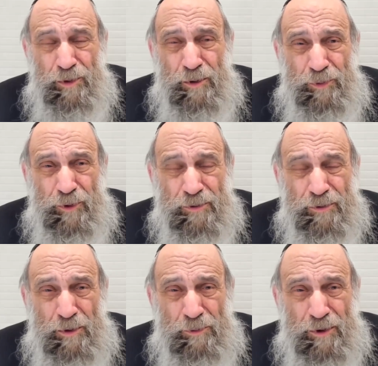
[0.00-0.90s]

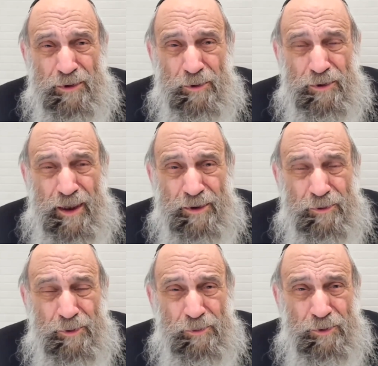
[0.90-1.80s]
people
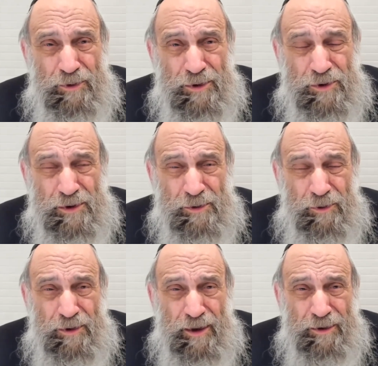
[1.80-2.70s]
non-religious
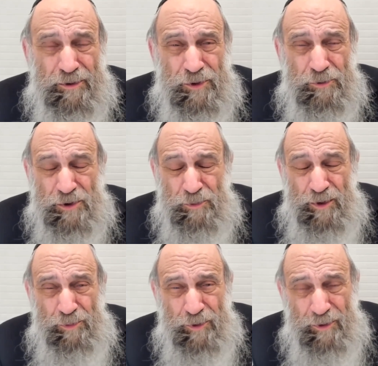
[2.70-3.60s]
or non-Jewish
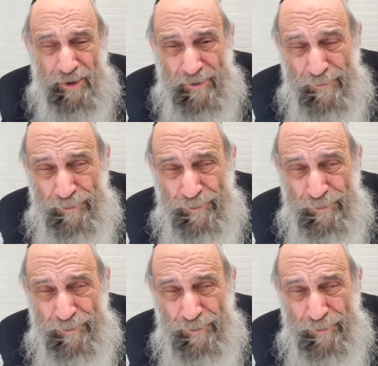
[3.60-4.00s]
people